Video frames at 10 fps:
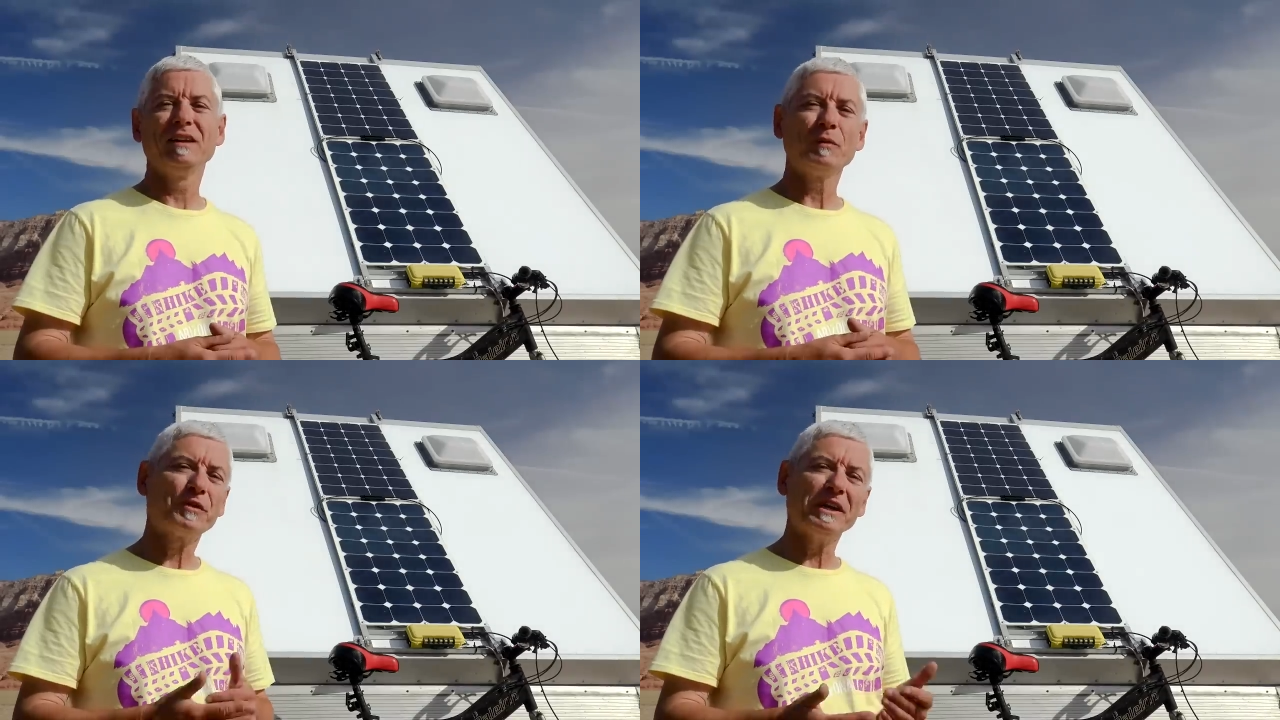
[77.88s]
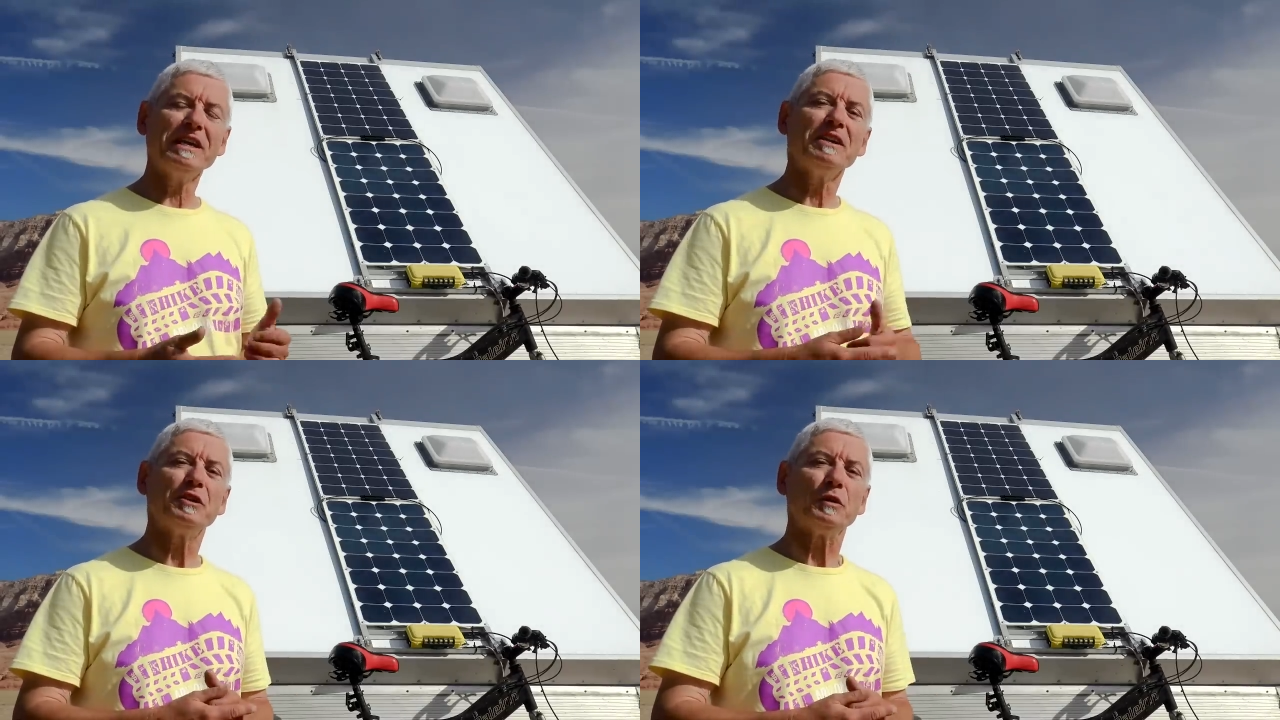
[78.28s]
With
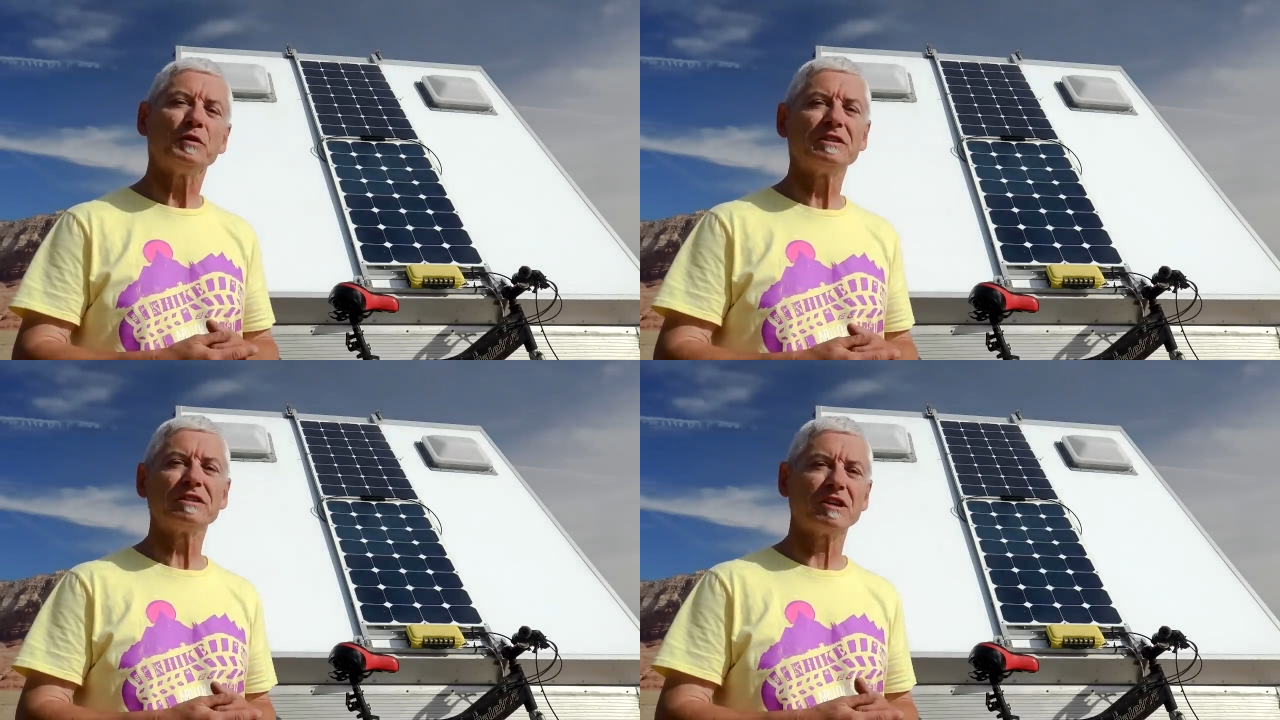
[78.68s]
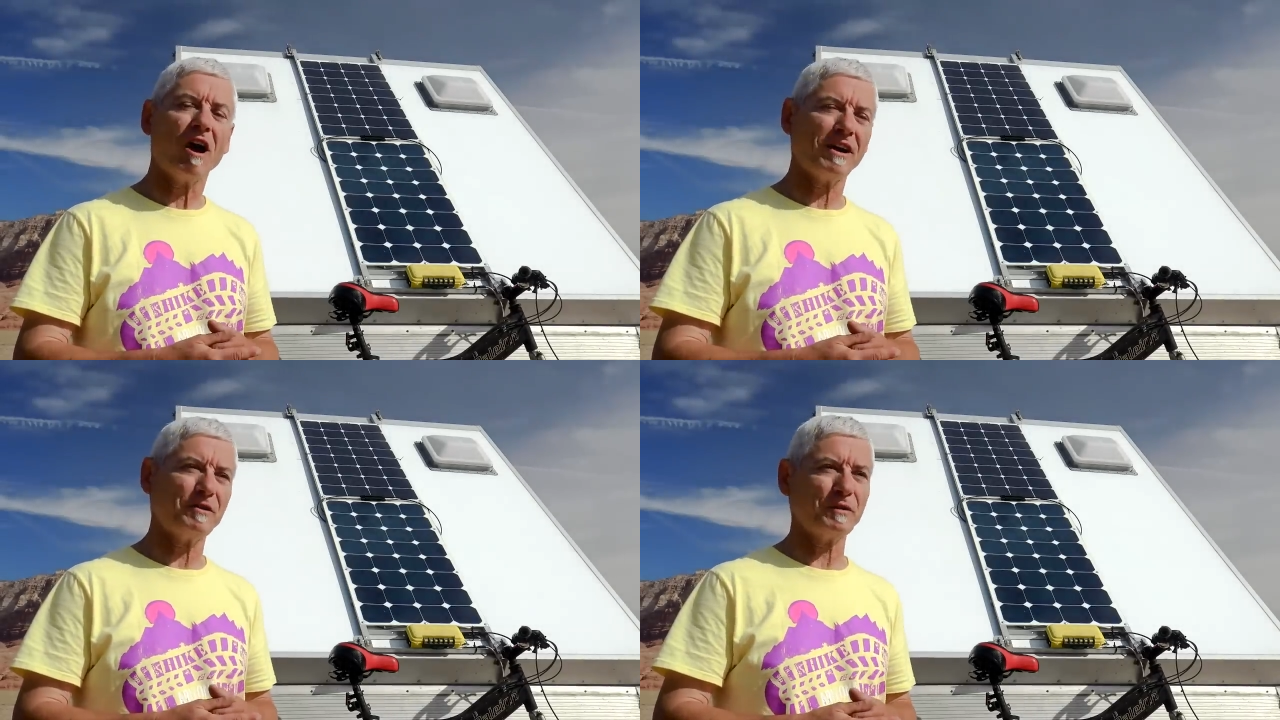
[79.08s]
any new
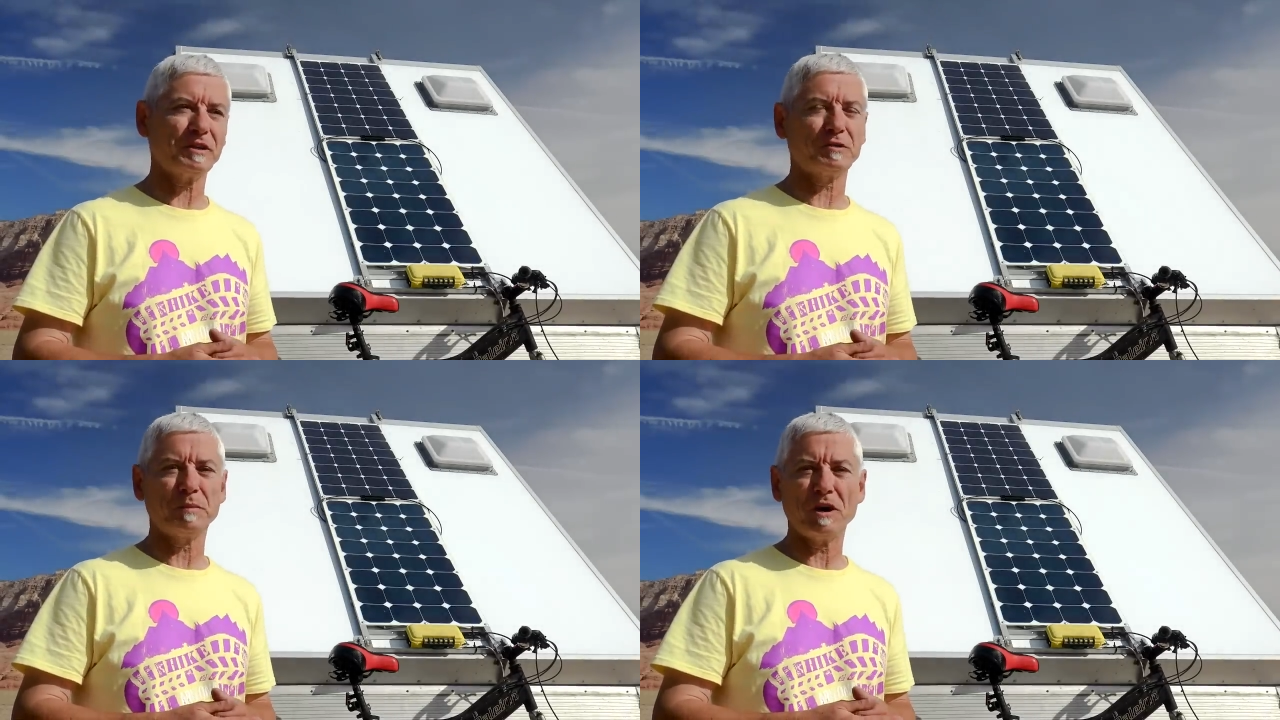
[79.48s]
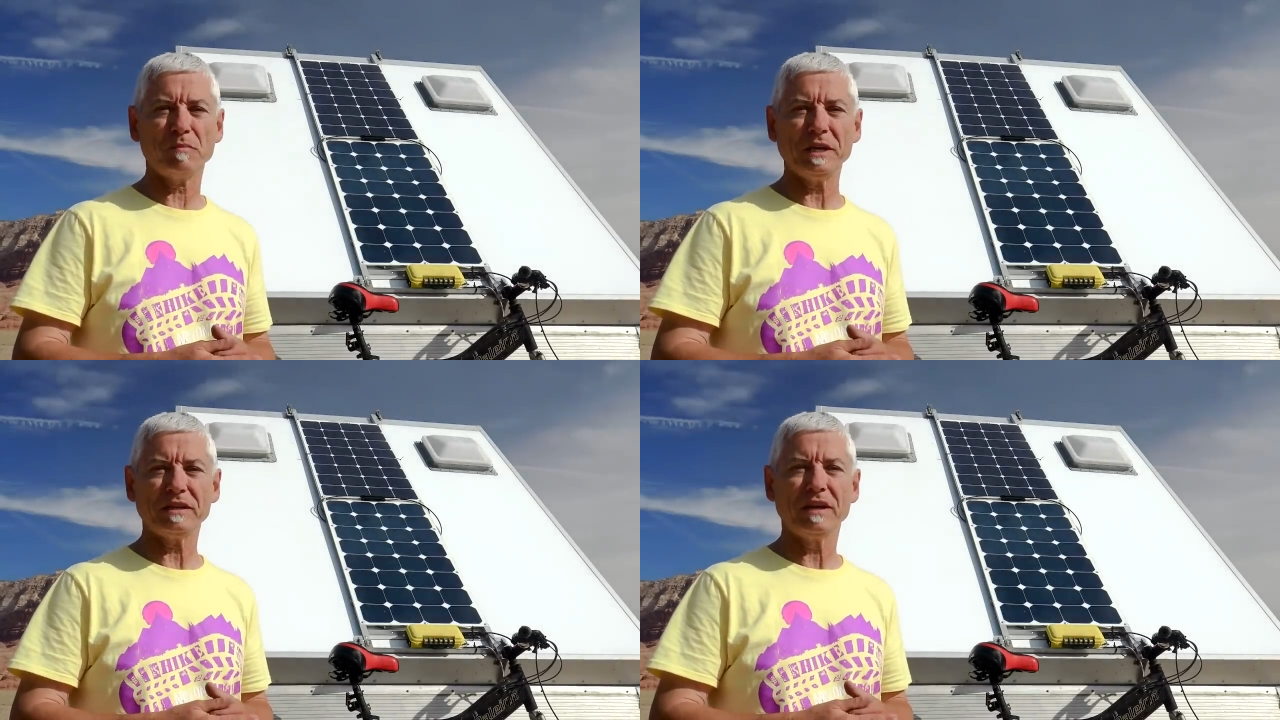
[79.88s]
design or
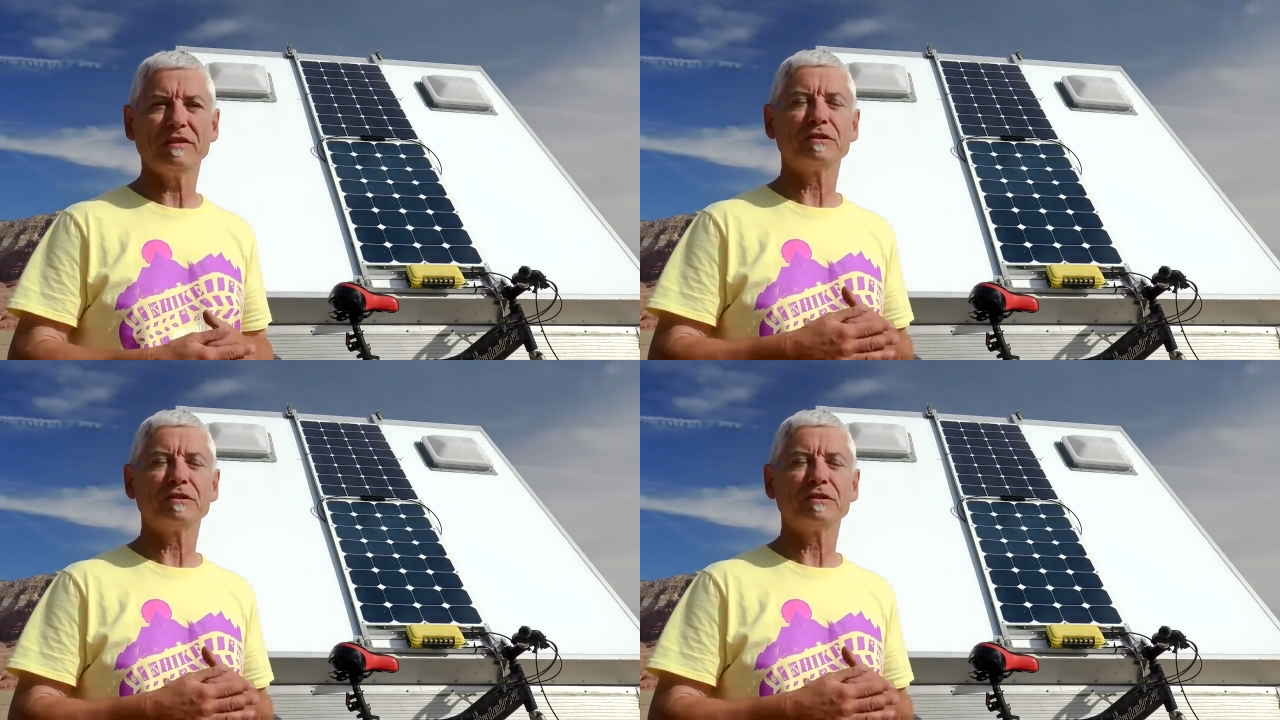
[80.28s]
experiment,